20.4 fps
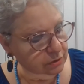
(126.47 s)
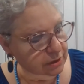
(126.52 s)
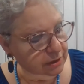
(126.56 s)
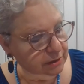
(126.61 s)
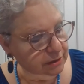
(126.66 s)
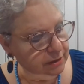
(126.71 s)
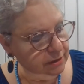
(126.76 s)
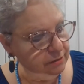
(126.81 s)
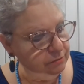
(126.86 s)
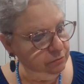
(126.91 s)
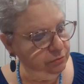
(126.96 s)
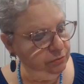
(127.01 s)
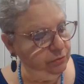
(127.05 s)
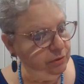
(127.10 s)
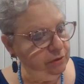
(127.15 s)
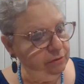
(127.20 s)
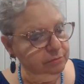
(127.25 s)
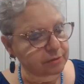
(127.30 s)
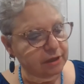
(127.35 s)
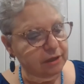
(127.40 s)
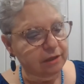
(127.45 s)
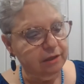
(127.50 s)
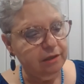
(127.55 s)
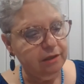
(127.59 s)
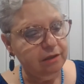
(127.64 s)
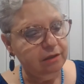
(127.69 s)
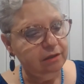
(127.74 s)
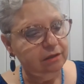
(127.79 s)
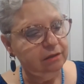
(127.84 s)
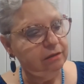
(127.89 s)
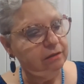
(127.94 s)
it will
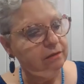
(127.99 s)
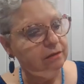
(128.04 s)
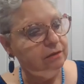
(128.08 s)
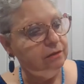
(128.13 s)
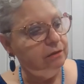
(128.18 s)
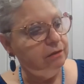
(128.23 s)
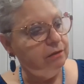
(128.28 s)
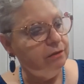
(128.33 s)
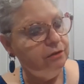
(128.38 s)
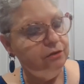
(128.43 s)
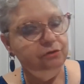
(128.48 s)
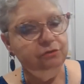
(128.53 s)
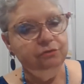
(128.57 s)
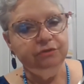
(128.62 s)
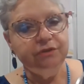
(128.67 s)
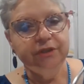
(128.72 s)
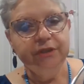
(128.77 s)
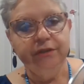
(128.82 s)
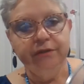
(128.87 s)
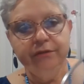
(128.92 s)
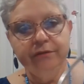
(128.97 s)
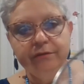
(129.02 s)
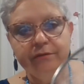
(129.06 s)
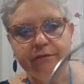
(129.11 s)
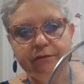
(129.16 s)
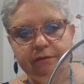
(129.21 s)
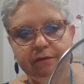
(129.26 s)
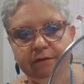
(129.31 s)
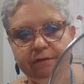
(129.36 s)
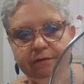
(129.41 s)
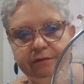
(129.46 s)
be using
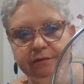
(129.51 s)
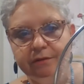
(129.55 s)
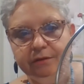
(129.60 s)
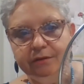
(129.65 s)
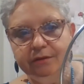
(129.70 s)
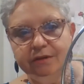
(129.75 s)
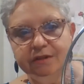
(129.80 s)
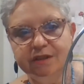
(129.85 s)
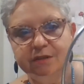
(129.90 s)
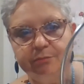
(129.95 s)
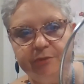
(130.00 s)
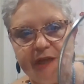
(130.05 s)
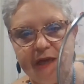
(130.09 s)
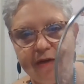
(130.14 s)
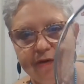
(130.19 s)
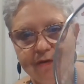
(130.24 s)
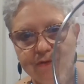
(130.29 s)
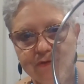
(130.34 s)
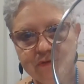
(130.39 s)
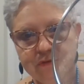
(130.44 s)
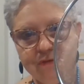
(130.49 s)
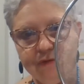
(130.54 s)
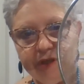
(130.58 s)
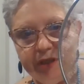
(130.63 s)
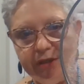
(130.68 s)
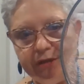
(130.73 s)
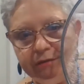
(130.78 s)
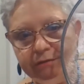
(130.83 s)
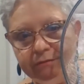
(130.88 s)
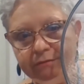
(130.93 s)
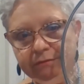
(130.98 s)
the splatter
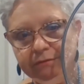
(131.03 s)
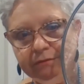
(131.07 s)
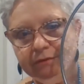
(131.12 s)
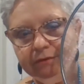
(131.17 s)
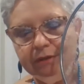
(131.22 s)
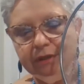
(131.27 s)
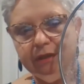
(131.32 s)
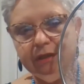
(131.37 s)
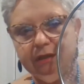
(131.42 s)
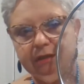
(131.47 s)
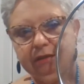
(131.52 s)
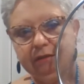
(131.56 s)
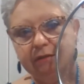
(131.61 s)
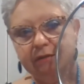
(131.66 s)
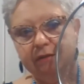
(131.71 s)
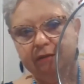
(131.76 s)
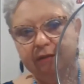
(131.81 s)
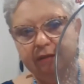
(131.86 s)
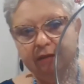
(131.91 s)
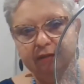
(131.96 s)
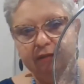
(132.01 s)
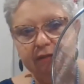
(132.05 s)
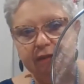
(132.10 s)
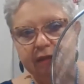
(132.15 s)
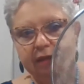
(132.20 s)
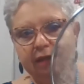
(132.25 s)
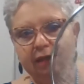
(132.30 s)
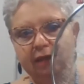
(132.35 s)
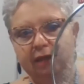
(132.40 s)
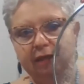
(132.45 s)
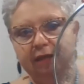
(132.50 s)
screen.
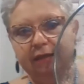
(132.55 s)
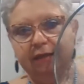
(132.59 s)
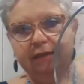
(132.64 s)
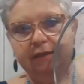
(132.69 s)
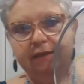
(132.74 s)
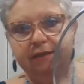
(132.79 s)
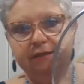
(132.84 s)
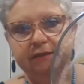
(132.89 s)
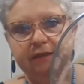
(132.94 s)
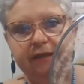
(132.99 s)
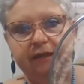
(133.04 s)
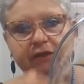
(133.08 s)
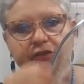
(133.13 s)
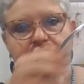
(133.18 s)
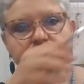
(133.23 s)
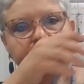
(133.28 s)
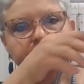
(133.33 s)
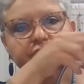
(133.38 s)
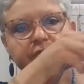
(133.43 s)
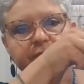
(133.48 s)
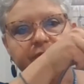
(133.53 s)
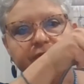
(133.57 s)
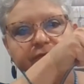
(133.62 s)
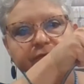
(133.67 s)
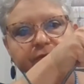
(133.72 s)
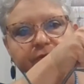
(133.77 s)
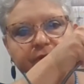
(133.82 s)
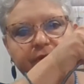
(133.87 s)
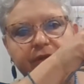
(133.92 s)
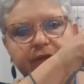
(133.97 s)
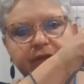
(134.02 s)
And like I showed you
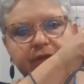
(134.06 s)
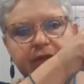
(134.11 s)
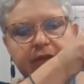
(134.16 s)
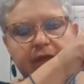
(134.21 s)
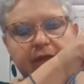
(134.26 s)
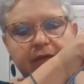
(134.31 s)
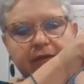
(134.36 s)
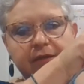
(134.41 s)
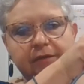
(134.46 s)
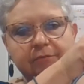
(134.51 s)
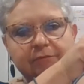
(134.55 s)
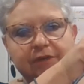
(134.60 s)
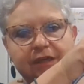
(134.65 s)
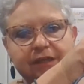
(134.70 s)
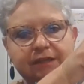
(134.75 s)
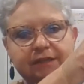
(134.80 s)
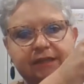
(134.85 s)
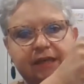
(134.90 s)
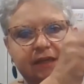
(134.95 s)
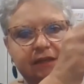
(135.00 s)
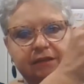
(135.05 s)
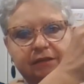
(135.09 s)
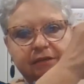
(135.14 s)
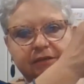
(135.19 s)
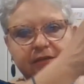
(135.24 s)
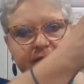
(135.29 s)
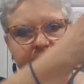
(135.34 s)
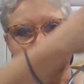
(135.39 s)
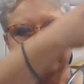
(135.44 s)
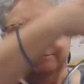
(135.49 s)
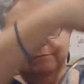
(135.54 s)
before, I'm going to take
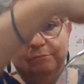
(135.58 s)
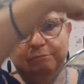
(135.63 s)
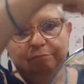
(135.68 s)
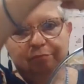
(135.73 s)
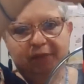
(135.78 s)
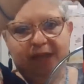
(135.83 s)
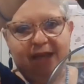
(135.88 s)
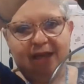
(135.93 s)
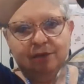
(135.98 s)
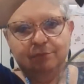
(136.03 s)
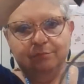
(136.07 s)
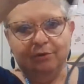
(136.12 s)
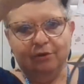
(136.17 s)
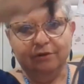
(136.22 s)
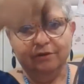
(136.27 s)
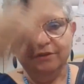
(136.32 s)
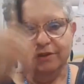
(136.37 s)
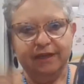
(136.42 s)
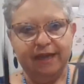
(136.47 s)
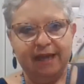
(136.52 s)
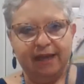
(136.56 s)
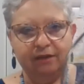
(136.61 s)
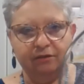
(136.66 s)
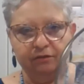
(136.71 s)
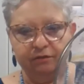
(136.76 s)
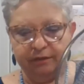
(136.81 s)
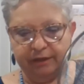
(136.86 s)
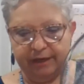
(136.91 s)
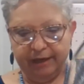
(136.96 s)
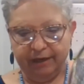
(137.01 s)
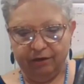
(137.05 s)
the black part of the
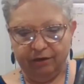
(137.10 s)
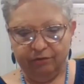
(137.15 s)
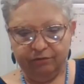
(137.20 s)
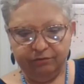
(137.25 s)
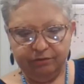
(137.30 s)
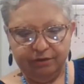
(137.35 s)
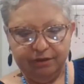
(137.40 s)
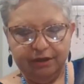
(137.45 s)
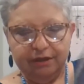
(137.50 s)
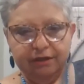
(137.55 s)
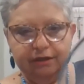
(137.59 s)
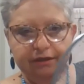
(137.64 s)
handle out.